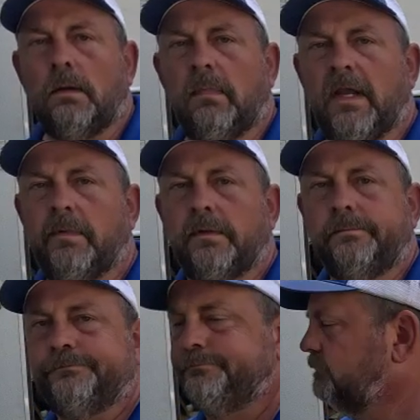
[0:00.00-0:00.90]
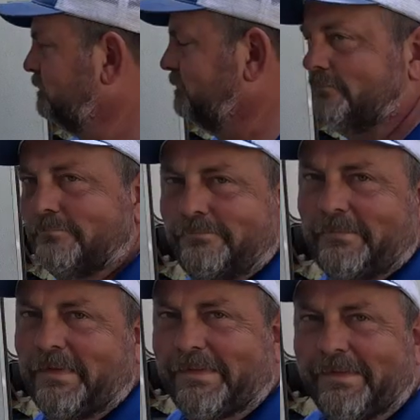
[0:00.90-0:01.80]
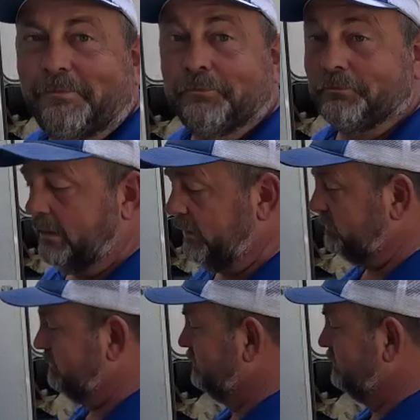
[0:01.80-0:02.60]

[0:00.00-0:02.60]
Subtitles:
Maybe. We'll try it.